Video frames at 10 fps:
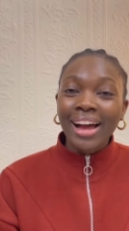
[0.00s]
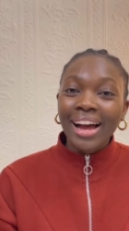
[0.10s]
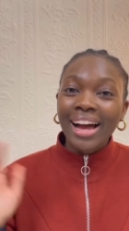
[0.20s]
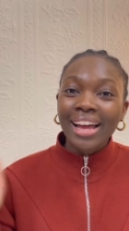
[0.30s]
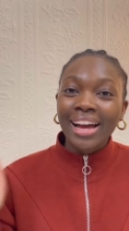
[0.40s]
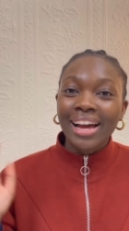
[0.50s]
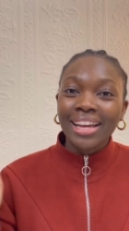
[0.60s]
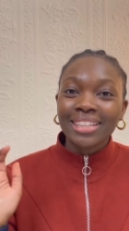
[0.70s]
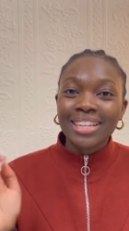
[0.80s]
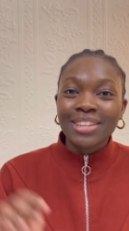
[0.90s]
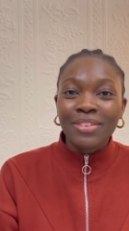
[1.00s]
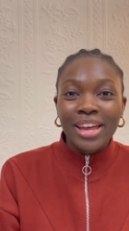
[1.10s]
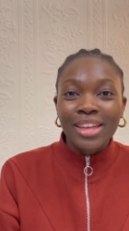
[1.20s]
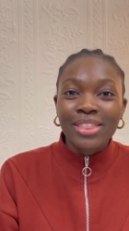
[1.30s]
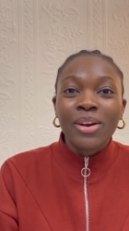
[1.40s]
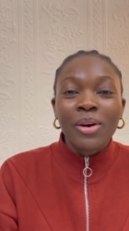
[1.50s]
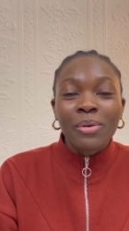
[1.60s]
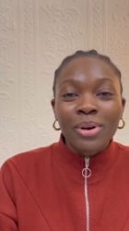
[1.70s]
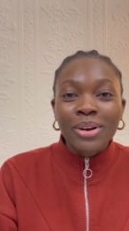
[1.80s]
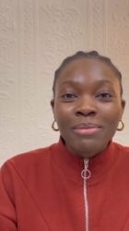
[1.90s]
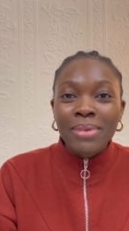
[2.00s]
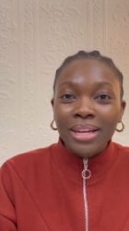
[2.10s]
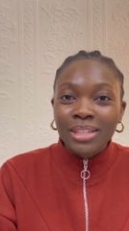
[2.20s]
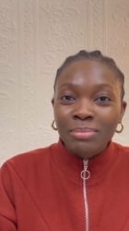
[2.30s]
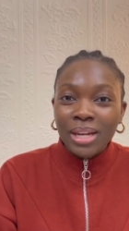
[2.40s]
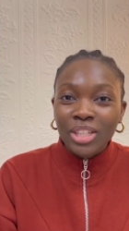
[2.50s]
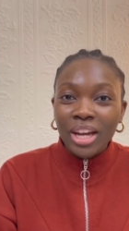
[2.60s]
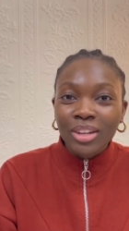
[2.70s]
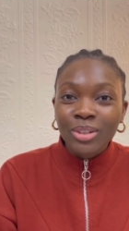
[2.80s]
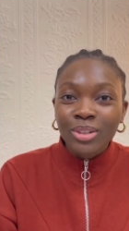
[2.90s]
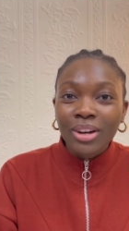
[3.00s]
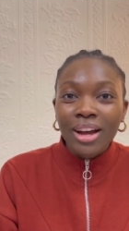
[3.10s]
Hi guys, it's Faith. Welcome back to my channel.